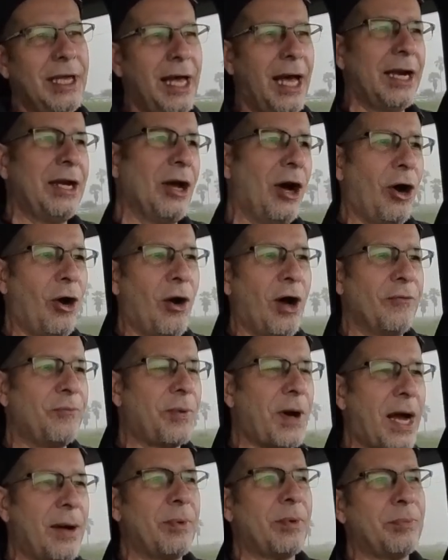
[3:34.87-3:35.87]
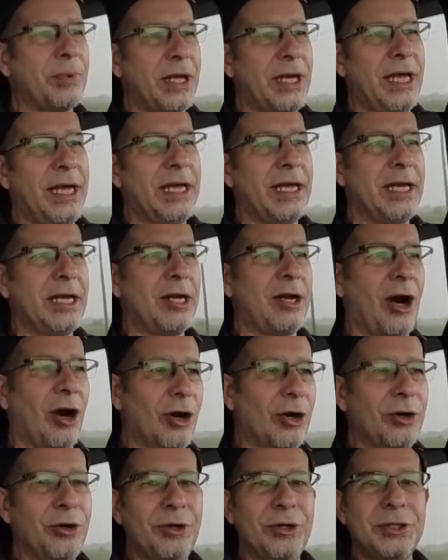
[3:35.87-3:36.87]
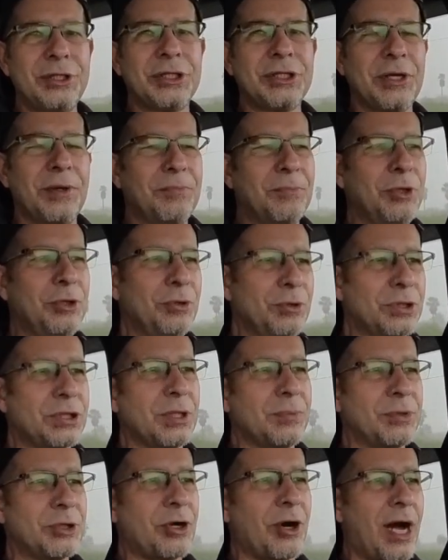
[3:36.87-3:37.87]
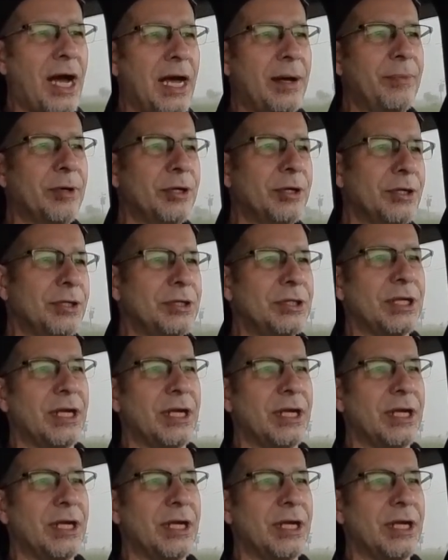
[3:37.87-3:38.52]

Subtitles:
I know I've probably garnered some new subscribers,